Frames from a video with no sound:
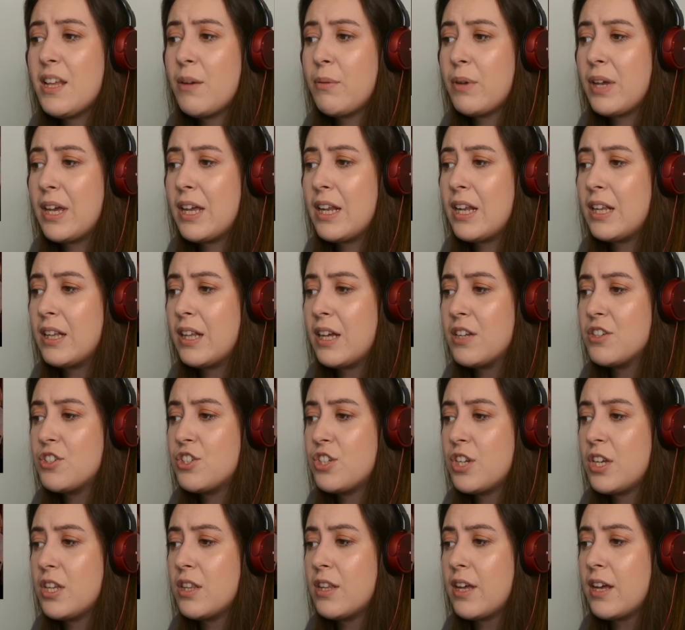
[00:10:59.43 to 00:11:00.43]
now we're hitting that
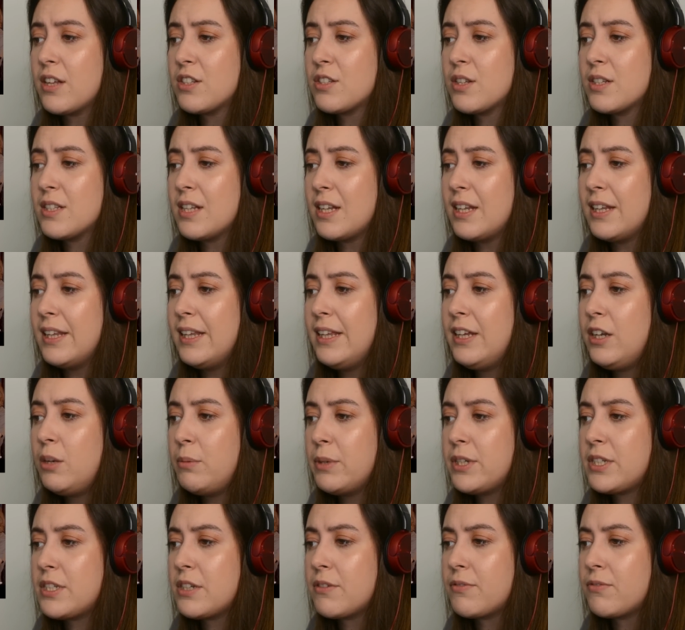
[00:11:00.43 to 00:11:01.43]
G there, so it's a
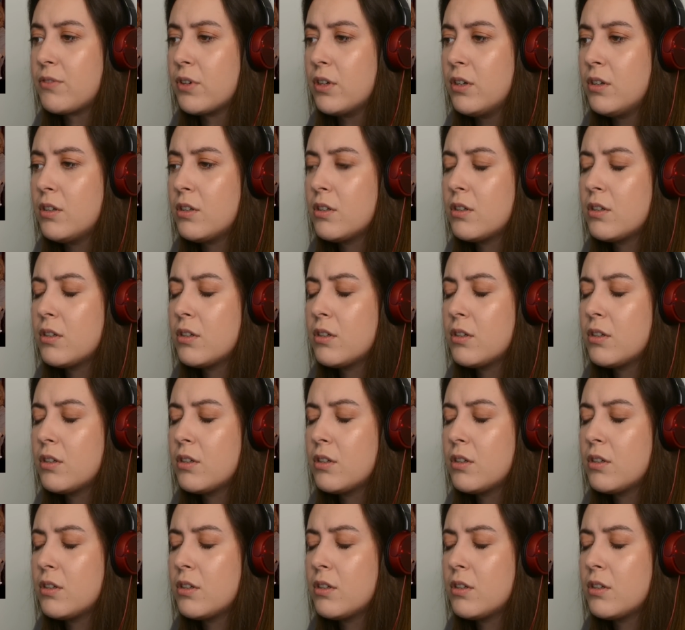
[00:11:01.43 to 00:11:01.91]
little bit different.